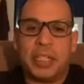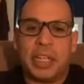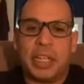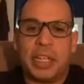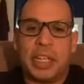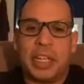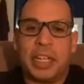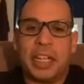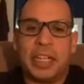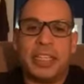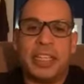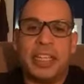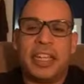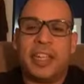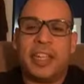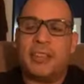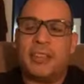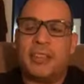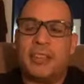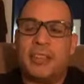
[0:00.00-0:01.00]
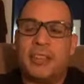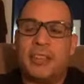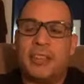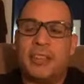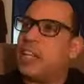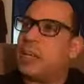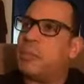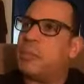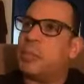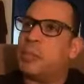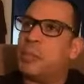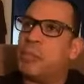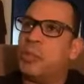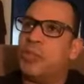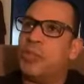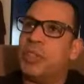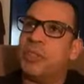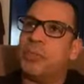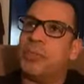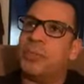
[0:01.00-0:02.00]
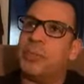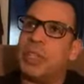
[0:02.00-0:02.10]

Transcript: and I can't remember the name of the movie.